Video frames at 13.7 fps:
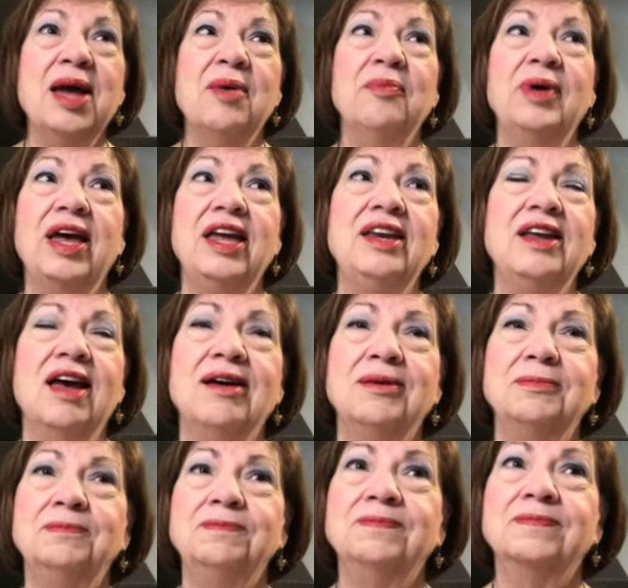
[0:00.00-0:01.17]
But
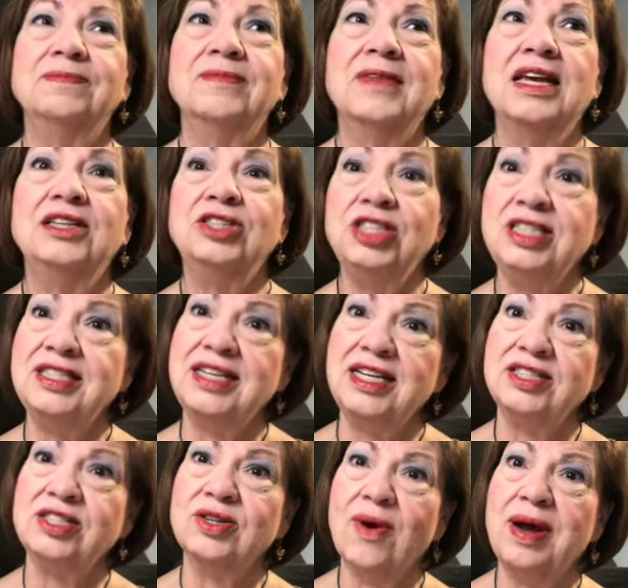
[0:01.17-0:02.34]
she
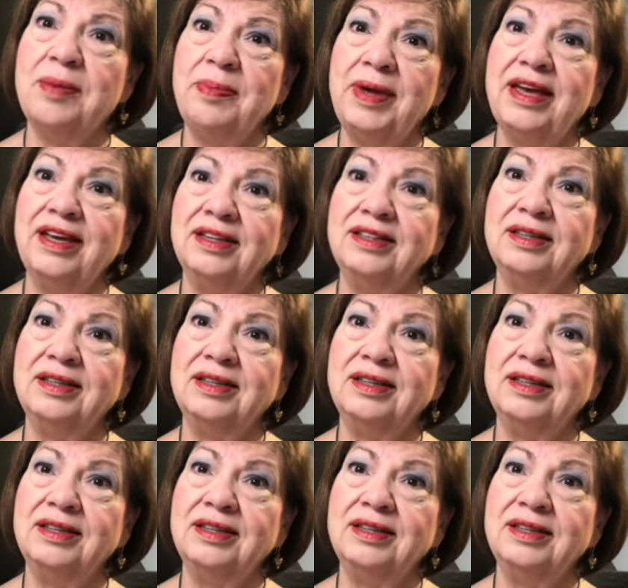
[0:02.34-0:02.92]
stitched quite a bit.